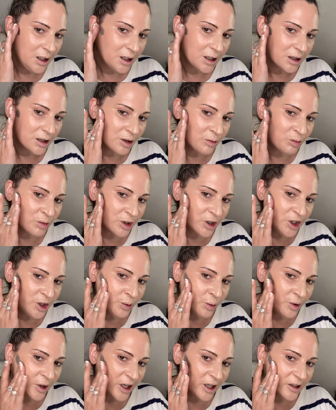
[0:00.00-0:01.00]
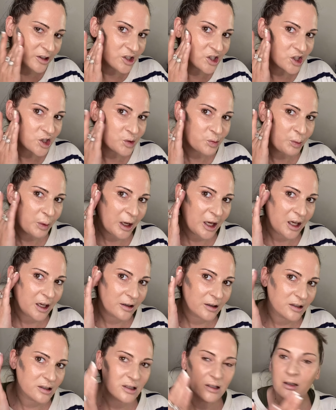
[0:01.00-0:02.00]
than what you would
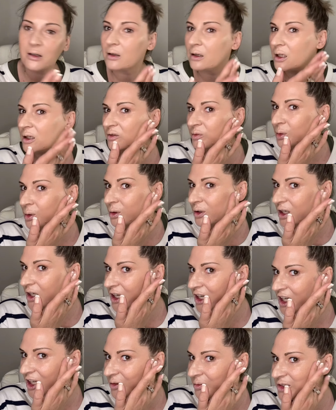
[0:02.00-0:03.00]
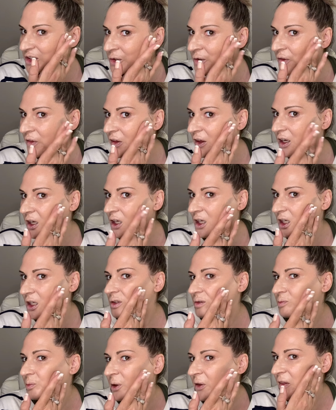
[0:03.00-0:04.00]
expect. I'm gonna put heaps on there,
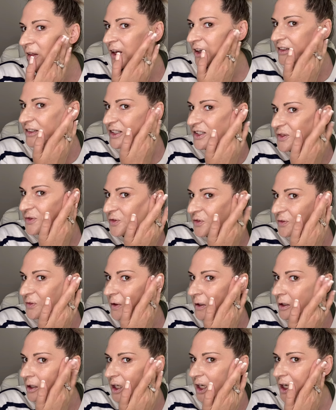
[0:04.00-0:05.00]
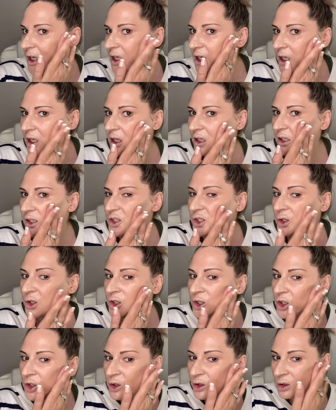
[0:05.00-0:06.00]
but that's fine. So
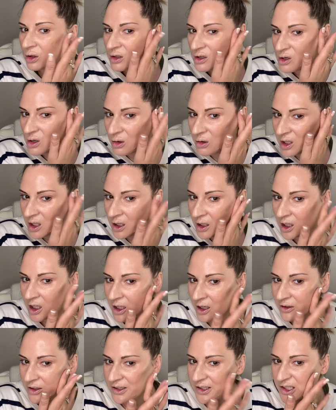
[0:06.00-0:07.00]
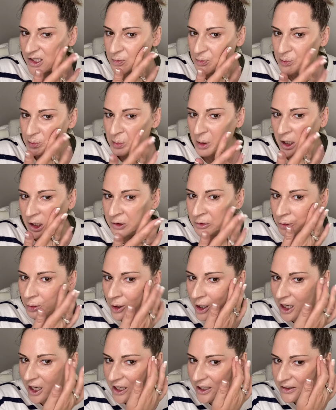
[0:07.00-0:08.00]
your contouring colors by
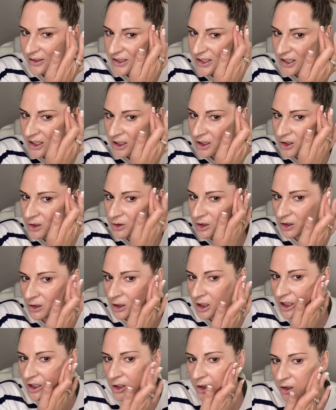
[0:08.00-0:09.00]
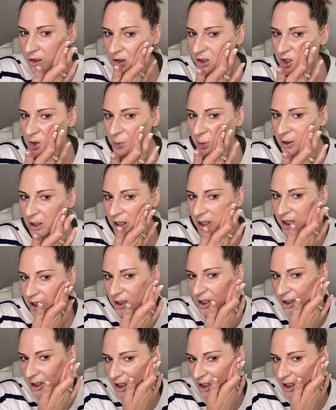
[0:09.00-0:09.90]
rights are usually going to be